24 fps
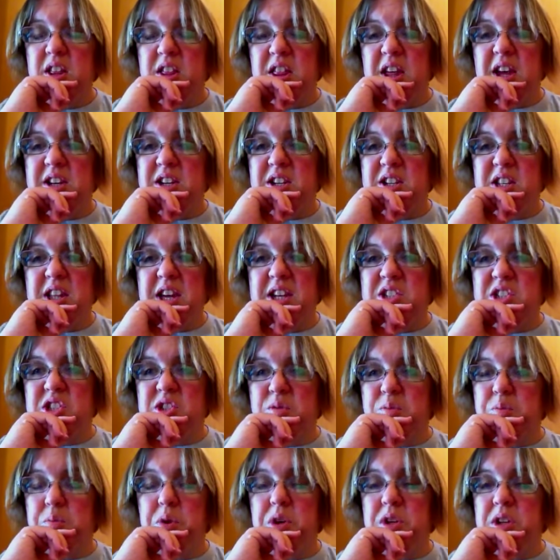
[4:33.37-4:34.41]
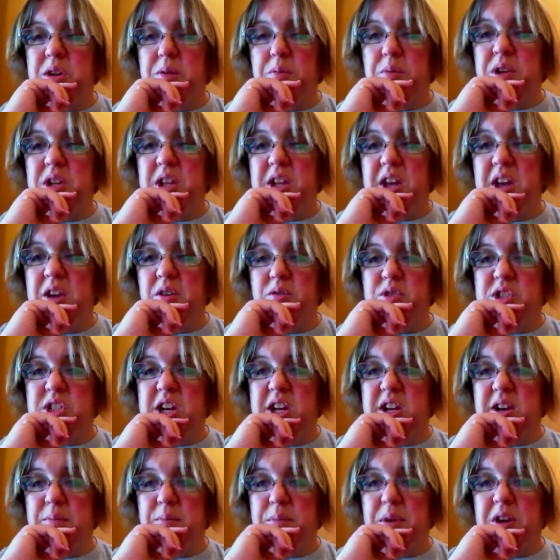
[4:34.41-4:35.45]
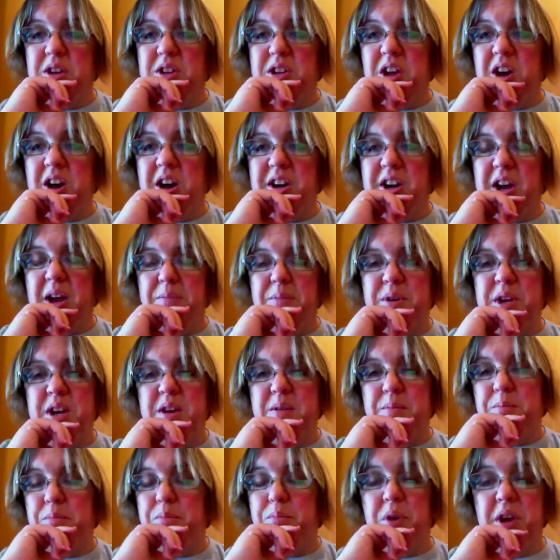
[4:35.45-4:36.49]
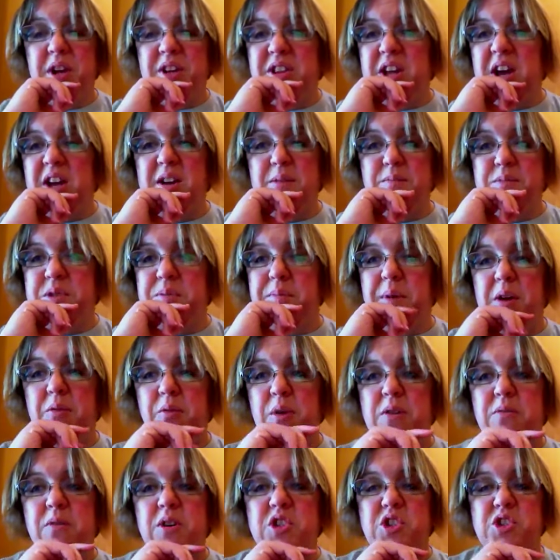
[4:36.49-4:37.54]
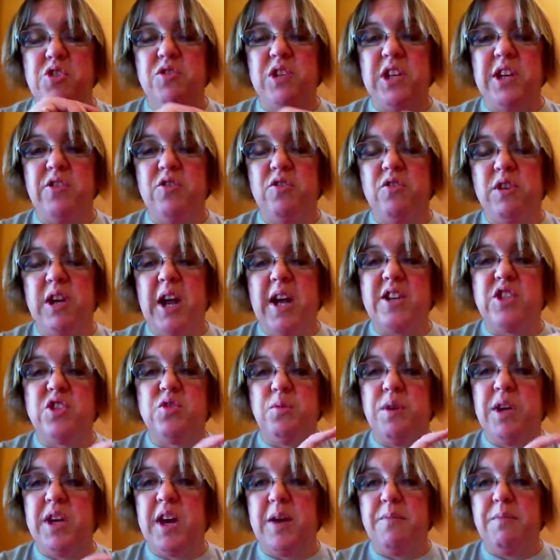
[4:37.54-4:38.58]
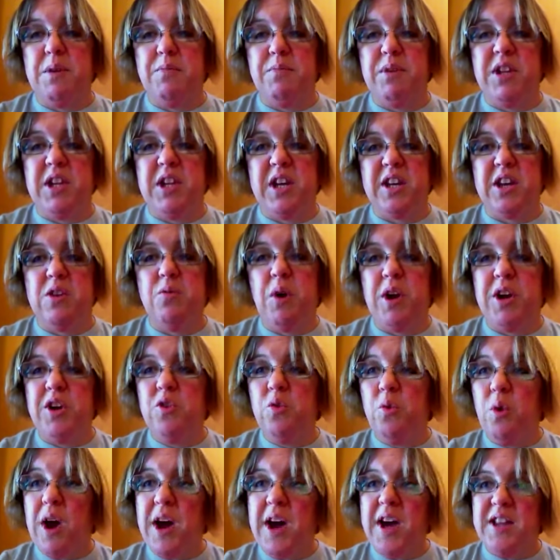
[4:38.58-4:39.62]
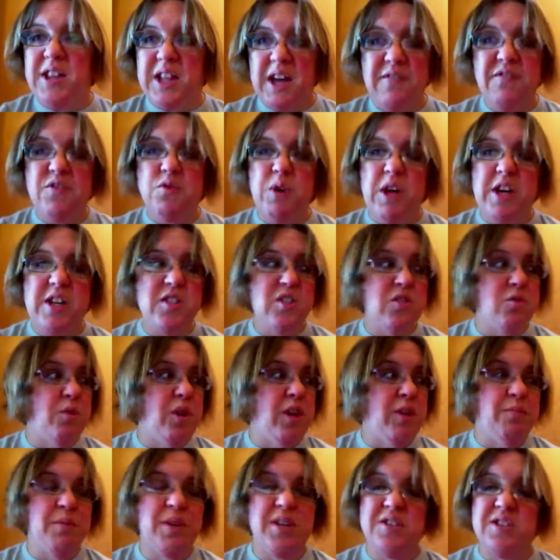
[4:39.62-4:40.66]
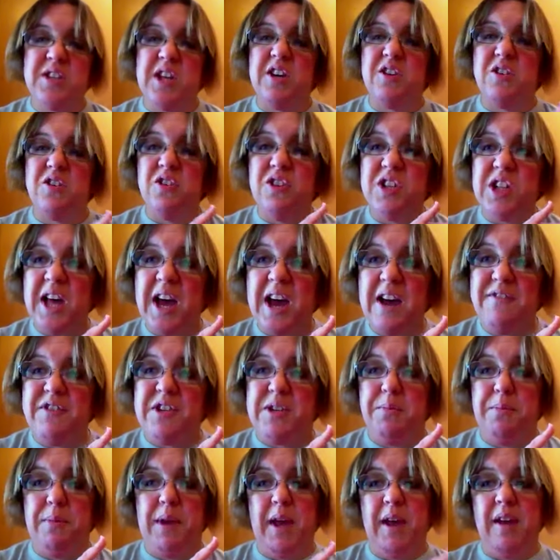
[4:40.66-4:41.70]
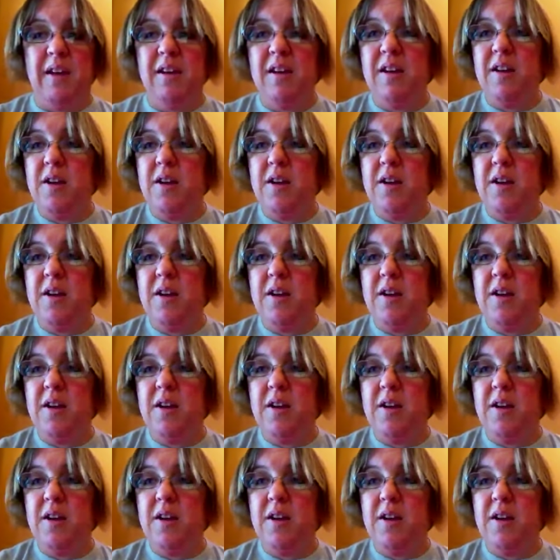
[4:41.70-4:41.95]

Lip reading: That just really, really irritated me a lot. And I'm going to bring that up to my Weight Watcher leader next week. I'm going to be like, you want to know why I left last week? Because that girl laughed at me.